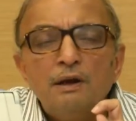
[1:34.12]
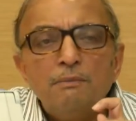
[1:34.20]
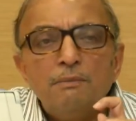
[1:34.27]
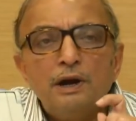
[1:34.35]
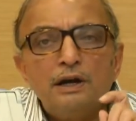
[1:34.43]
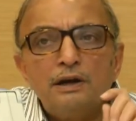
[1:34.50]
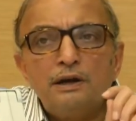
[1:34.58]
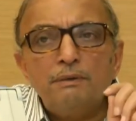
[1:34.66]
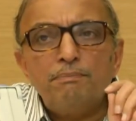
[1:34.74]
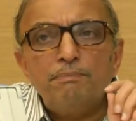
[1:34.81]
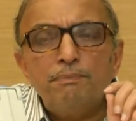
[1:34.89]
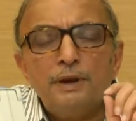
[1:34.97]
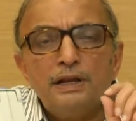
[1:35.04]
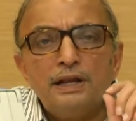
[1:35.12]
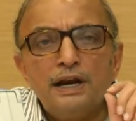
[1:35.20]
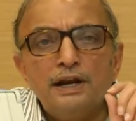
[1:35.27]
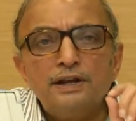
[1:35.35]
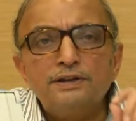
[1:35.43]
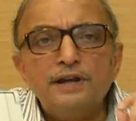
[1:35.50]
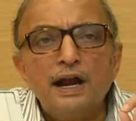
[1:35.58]
But please
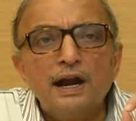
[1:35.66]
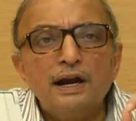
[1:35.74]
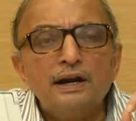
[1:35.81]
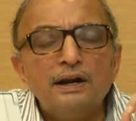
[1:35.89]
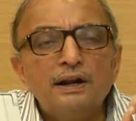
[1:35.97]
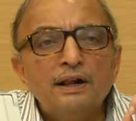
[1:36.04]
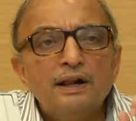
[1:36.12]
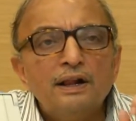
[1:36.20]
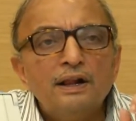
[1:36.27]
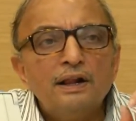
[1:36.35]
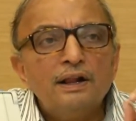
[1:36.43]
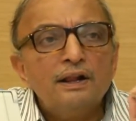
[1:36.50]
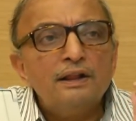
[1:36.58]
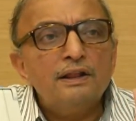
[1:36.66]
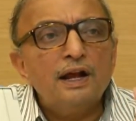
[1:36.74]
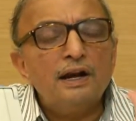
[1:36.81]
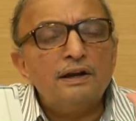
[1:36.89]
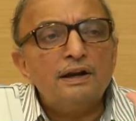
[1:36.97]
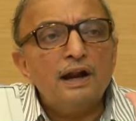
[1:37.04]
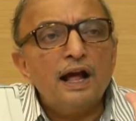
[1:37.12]
understand
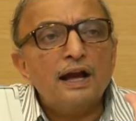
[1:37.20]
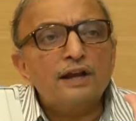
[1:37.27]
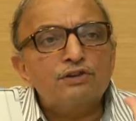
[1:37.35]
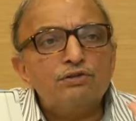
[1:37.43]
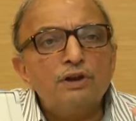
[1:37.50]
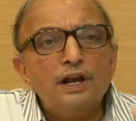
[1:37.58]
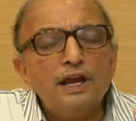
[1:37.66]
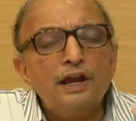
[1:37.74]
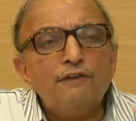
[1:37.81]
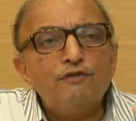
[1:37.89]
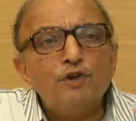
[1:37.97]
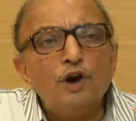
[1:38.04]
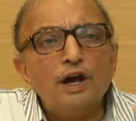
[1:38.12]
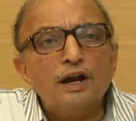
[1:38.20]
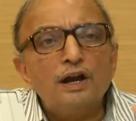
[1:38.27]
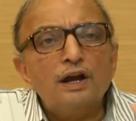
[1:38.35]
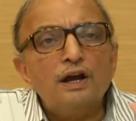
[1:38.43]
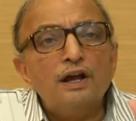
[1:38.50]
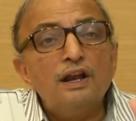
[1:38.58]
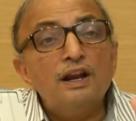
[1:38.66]
that actually if you are
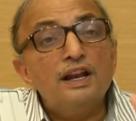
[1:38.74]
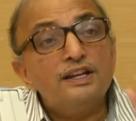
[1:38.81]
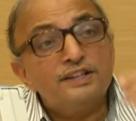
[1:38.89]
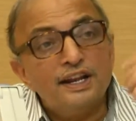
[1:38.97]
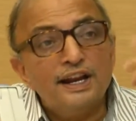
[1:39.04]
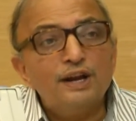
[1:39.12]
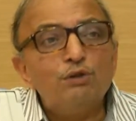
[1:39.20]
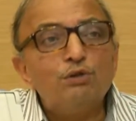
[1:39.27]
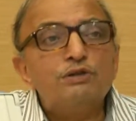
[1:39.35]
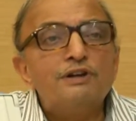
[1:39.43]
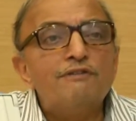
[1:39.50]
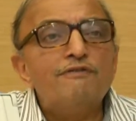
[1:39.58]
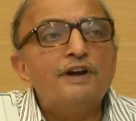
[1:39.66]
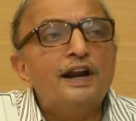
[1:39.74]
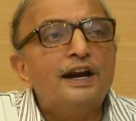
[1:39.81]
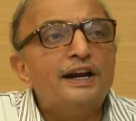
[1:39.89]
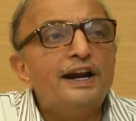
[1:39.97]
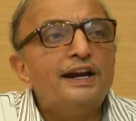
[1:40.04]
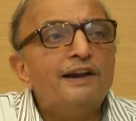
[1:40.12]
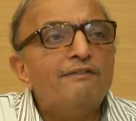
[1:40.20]
listening to someone
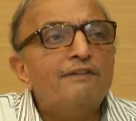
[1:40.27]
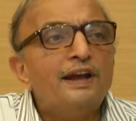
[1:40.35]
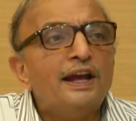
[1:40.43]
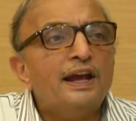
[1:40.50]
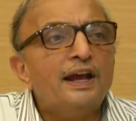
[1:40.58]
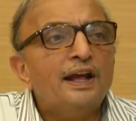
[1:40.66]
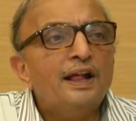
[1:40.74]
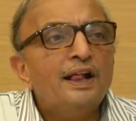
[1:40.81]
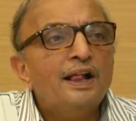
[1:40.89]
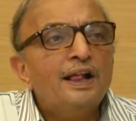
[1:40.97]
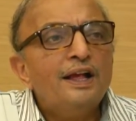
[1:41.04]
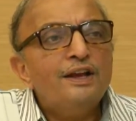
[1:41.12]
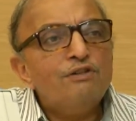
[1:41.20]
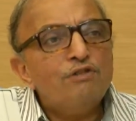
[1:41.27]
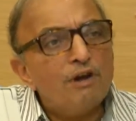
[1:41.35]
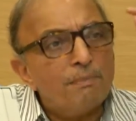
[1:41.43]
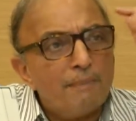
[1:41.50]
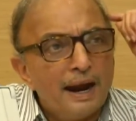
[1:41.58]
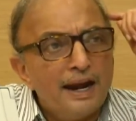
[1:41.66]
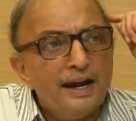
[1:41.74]
attentively, your
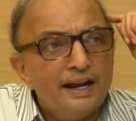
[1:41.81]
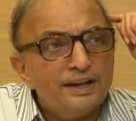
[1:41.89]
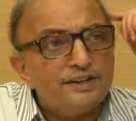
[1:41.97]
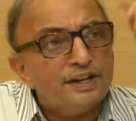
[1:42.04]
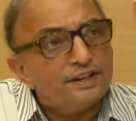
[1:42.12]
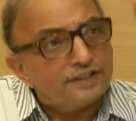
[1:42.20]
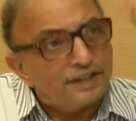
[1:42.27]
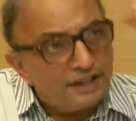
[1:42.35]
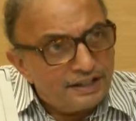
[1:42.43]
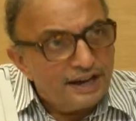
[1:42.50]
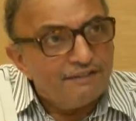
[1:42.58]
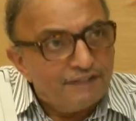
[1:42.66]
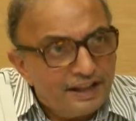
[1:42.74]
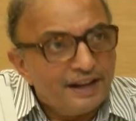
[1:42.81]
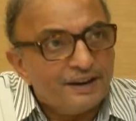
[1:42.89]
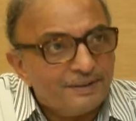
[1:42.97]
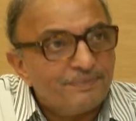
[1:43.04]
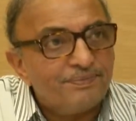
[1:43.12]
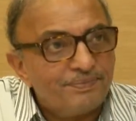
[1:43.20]
mind is discussing within.